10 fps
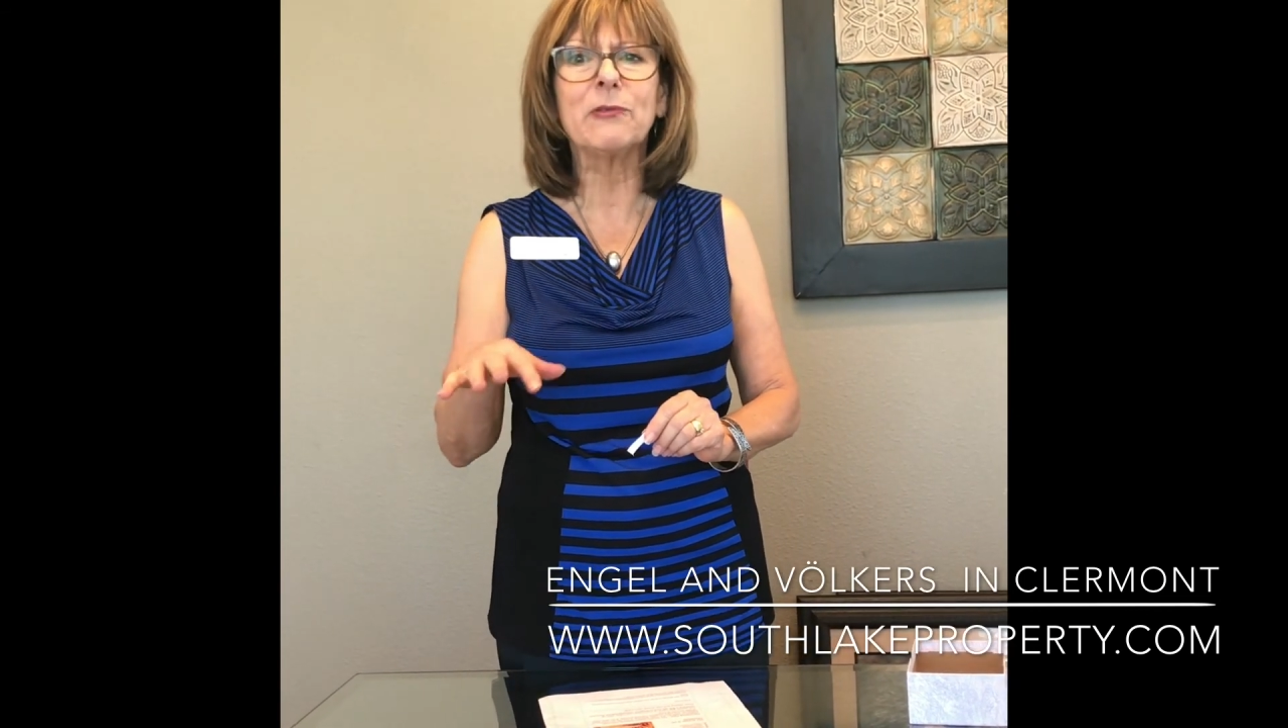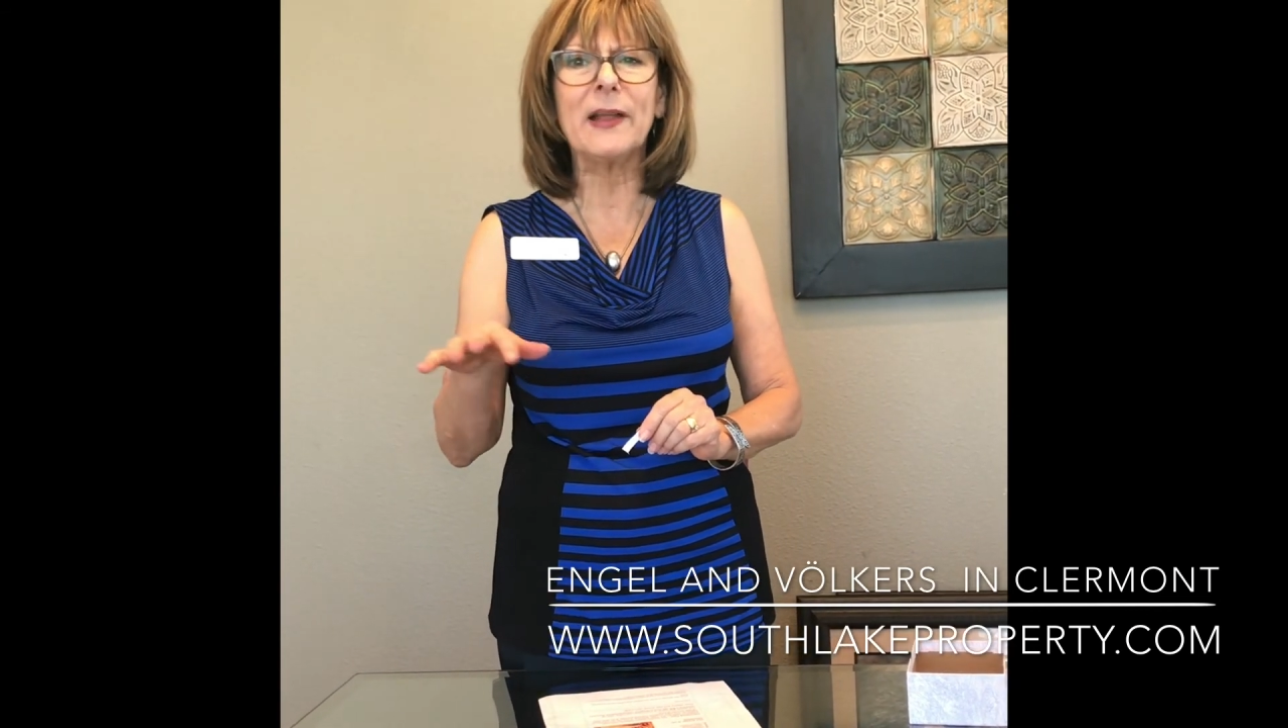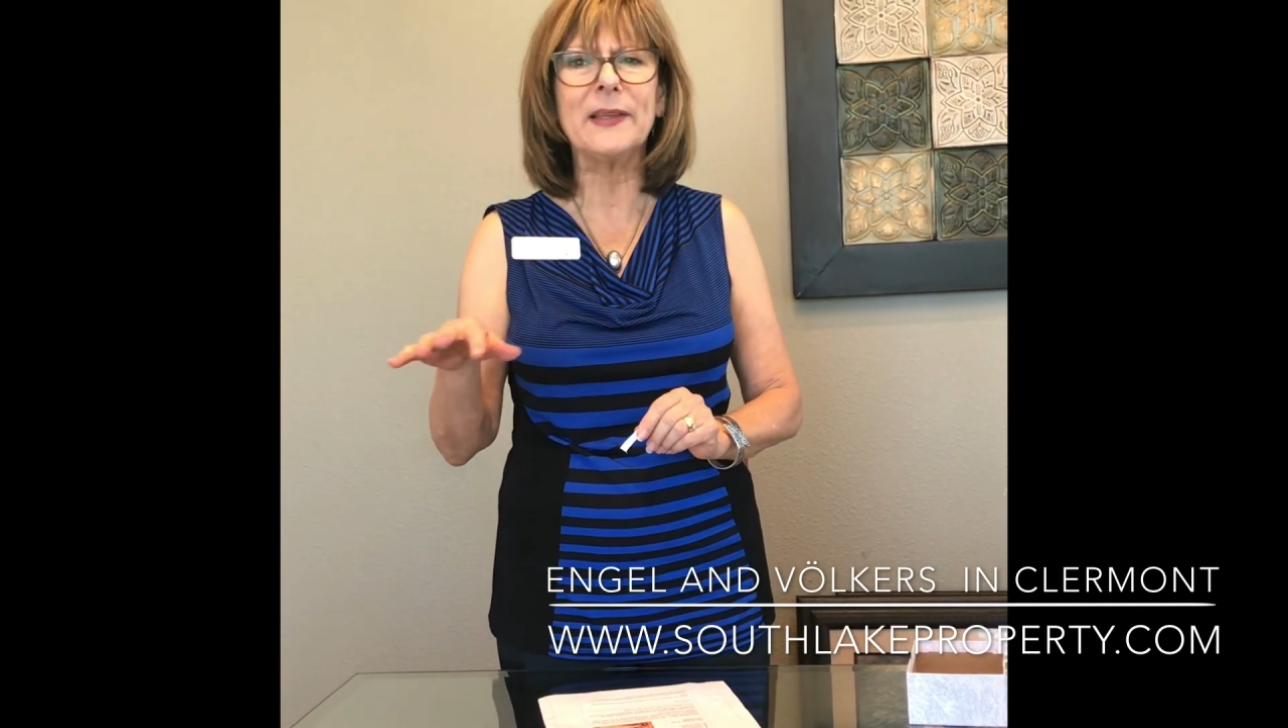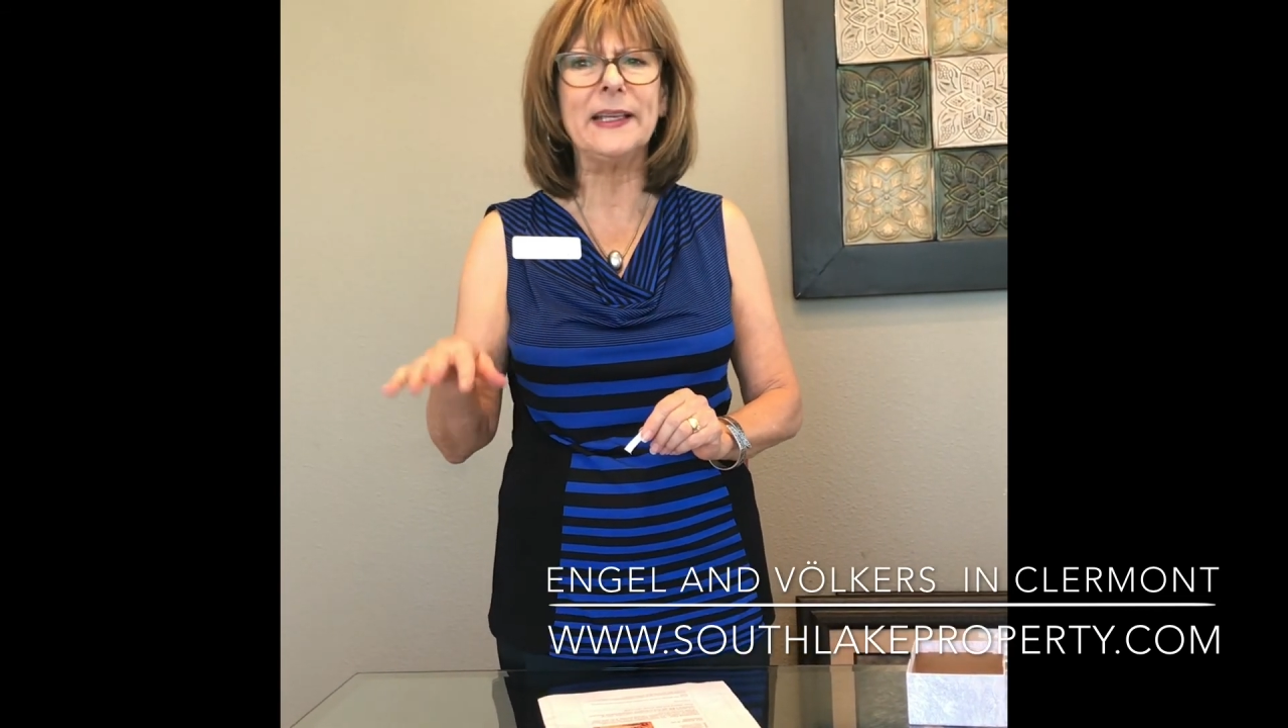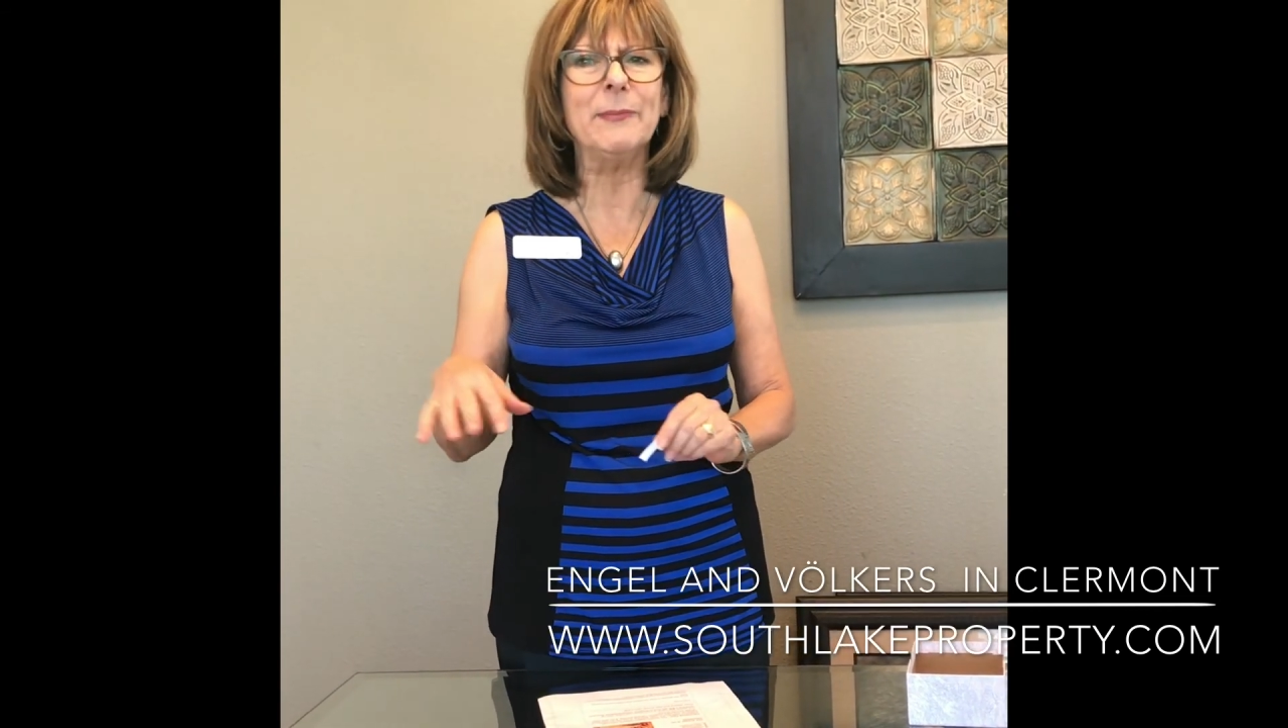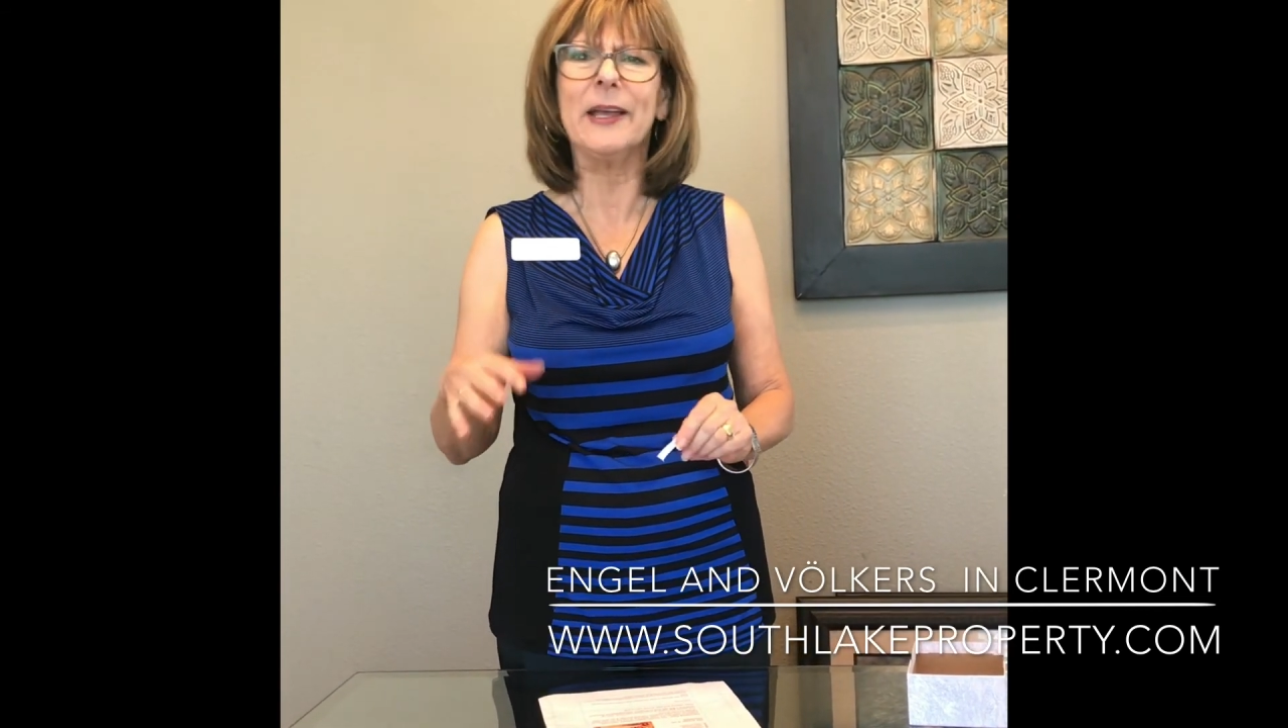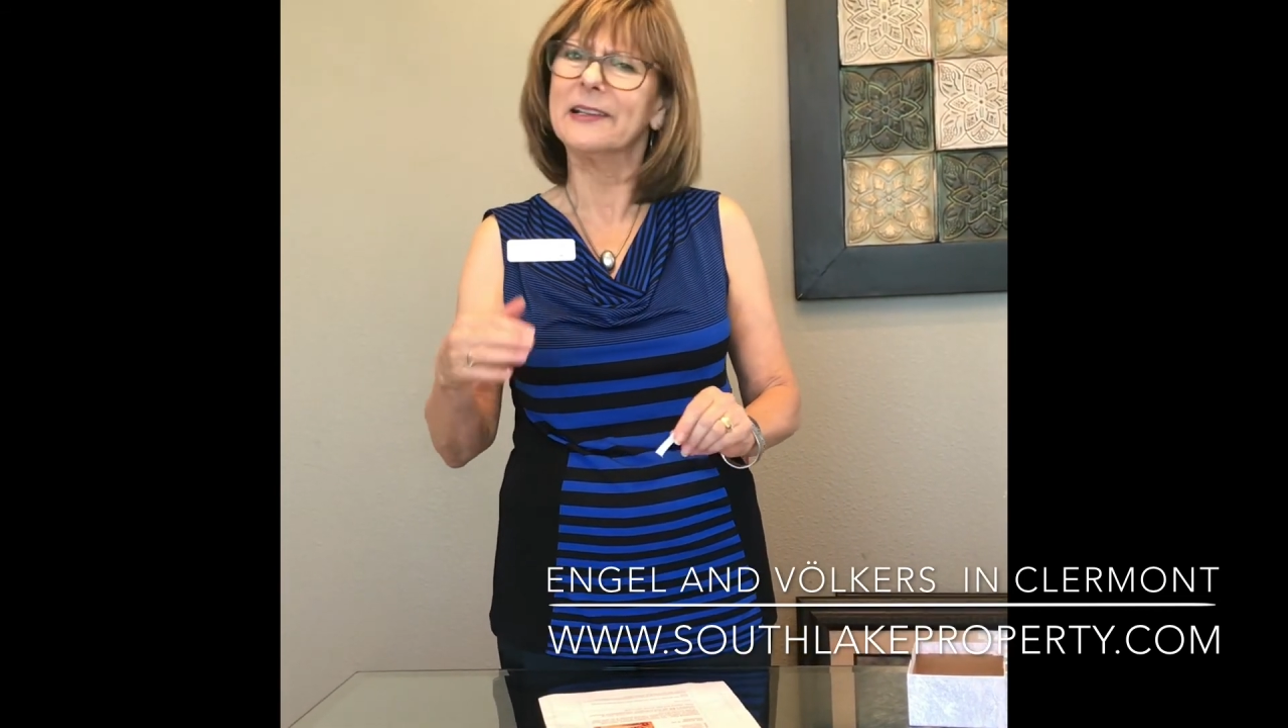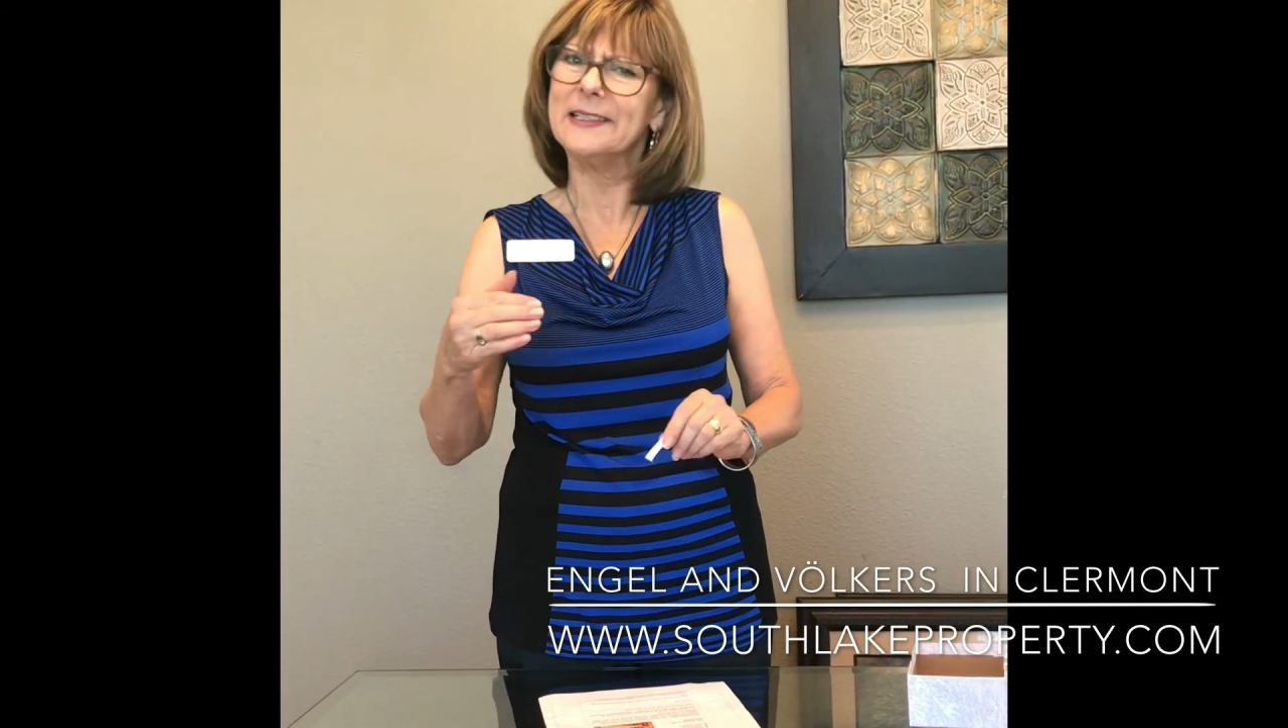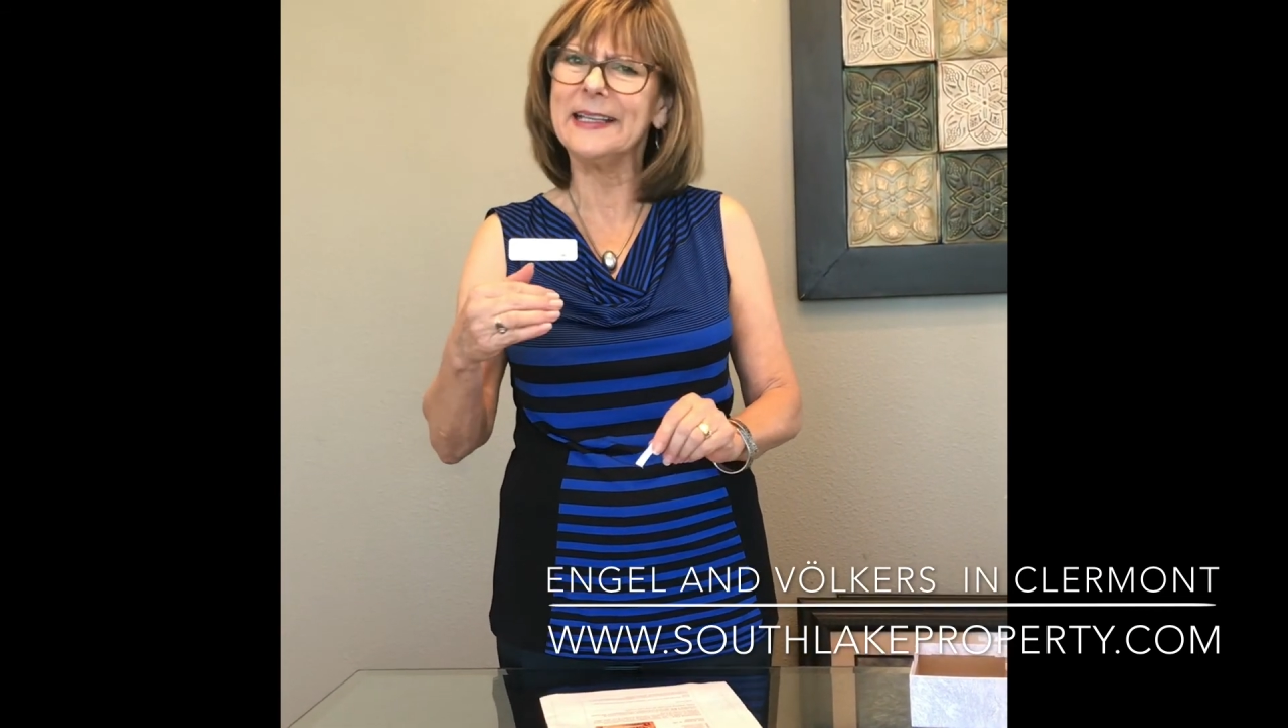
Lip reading: read the email and